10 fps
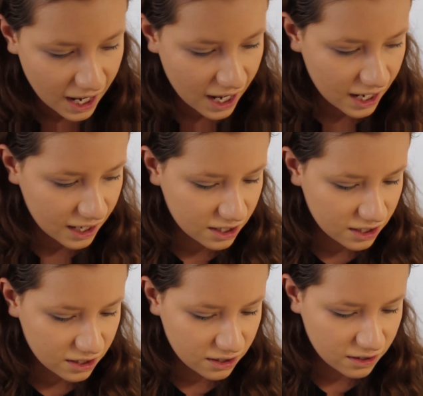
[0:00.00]

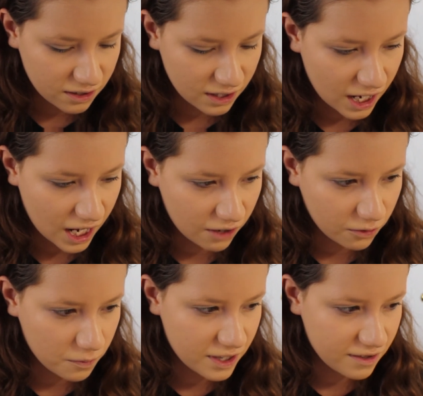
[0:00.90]
and I
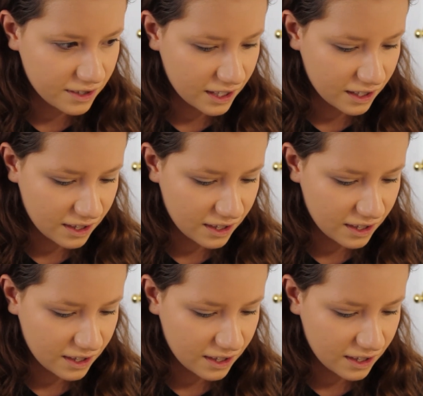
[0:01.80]
will be using